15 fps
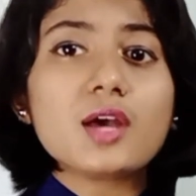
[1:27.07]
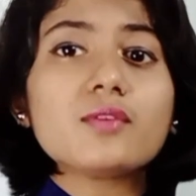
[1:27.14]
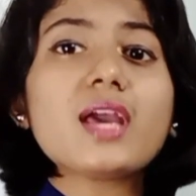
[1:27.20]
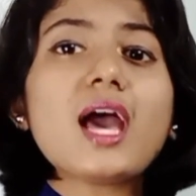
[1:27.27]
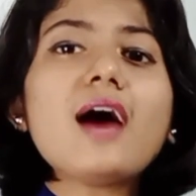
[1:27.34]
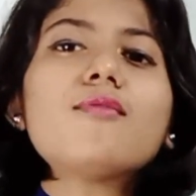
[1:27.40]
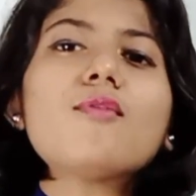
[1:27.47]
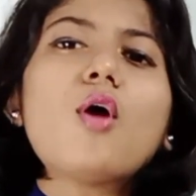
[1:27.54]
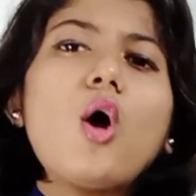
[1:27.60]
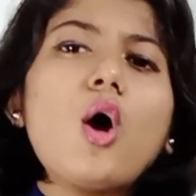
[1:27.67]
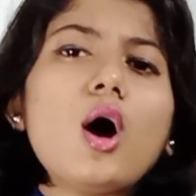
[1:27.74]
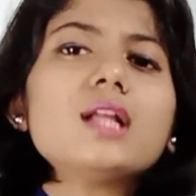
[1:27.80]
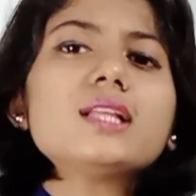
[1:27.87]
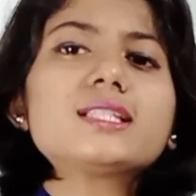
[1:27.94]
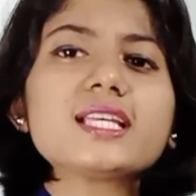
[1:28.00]
We have
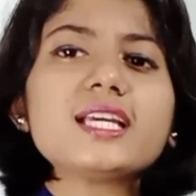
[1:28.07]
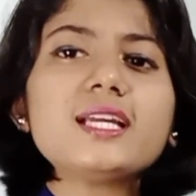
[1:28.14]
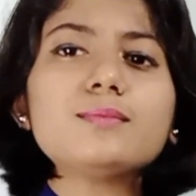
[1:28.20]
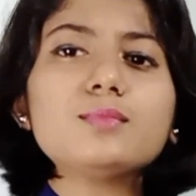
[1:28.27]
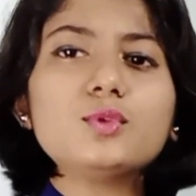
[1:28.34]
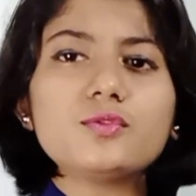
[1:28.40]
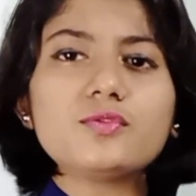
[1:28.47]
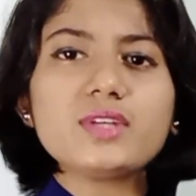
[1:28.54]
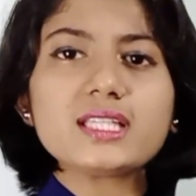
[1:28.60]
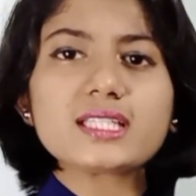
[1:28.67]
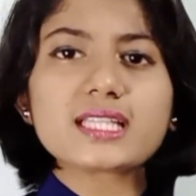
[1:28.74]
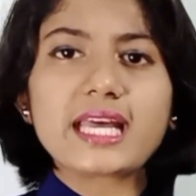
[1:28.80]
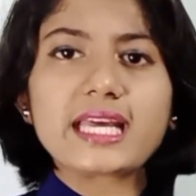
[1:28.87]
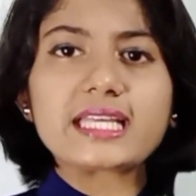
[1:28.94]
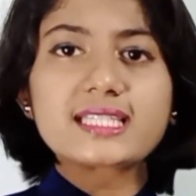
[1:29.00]
all seen
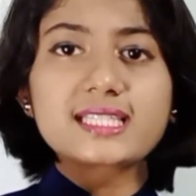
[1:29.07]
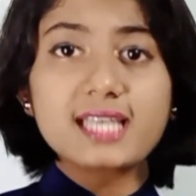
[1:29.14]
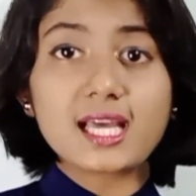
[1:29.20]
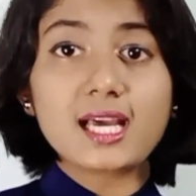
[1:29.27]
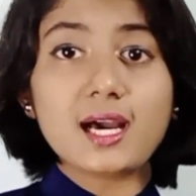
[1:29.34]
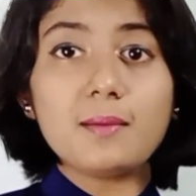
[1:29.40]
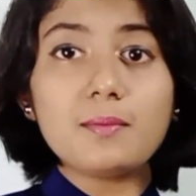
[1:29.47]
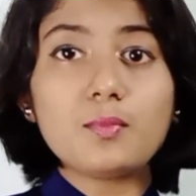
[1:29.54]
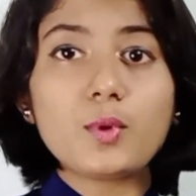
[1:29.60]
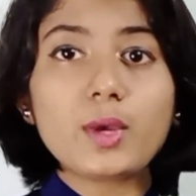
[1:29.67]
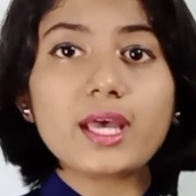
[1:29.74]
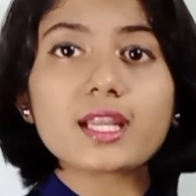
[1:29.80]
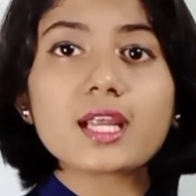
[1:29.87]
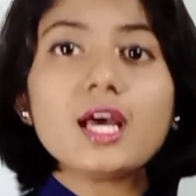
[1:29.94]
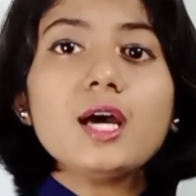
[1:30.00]
movies like Singham
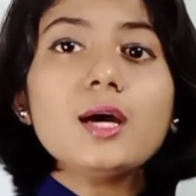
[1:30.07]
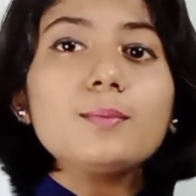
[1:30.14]
where